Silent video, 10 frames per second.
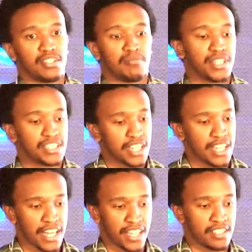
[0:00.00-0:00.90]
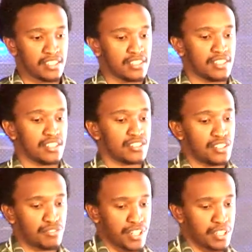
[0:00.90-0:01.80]
But AI, as
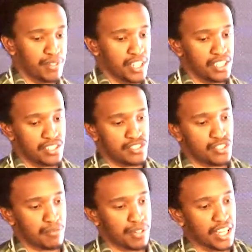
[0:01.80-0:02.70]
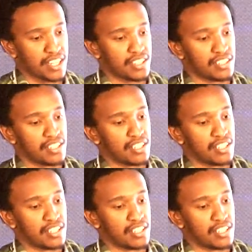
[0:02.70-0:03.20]
defined by John McCarthy,